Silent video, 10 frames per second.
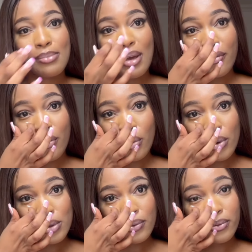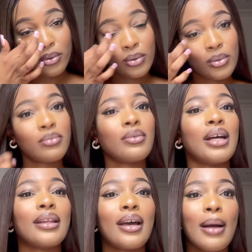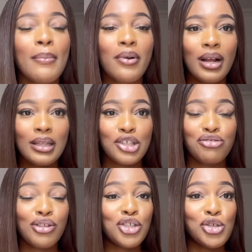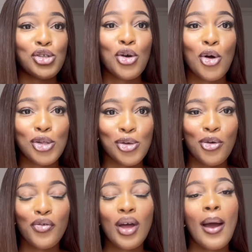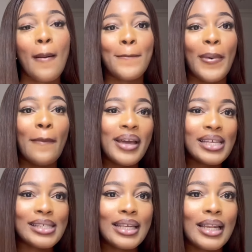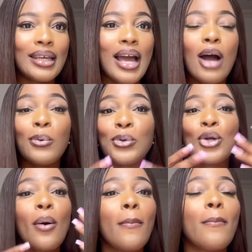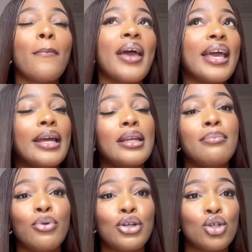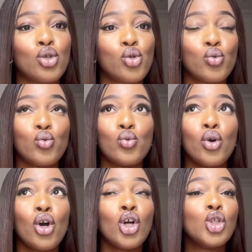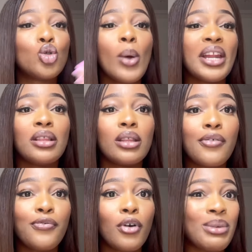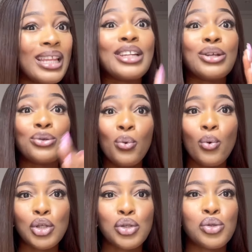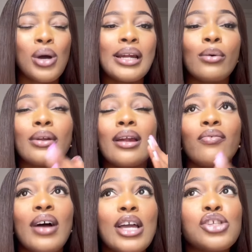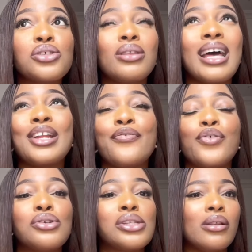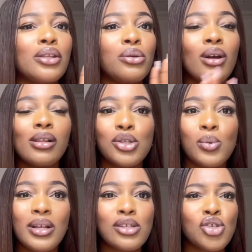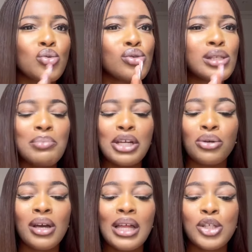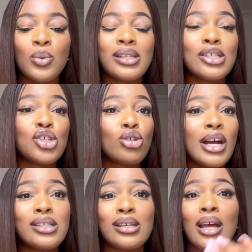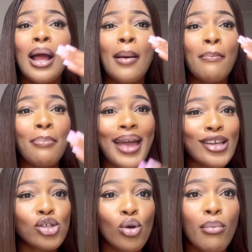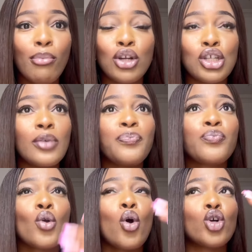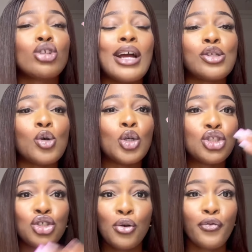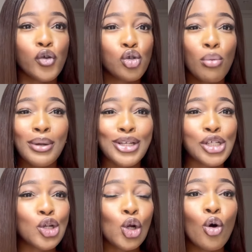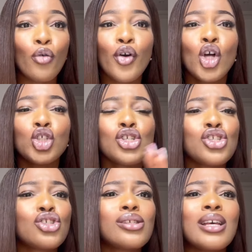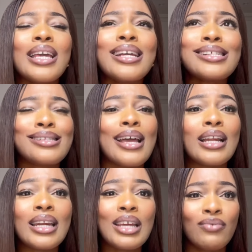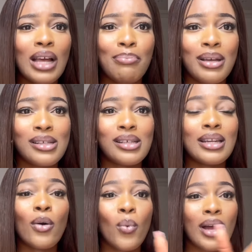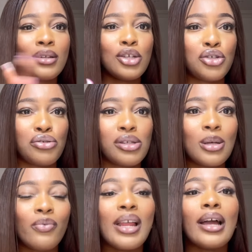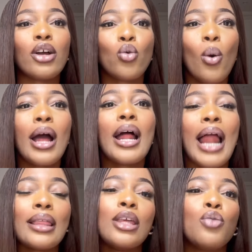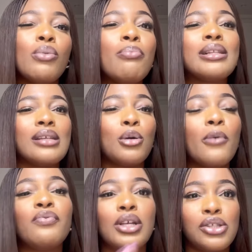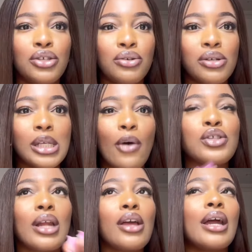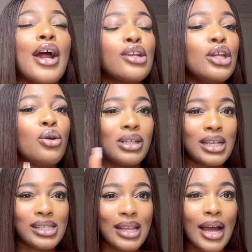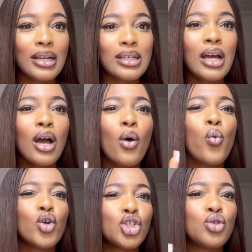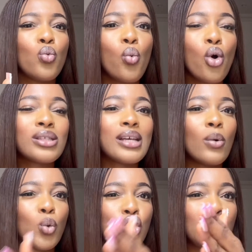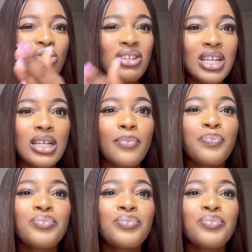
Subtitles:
my phone was full and the camera literally just cut off. But basically I would not beg anybody to do anything for me that they don't want to do. And I would advise you that if you're still in your early 20s, don't spend your early 20s trying to beg somebody or try to audition for somebody's love. Just instead leave that person and go and date yourself. Like I think you'll be better off dating yourself, so that you can actually understand what you want and what you need,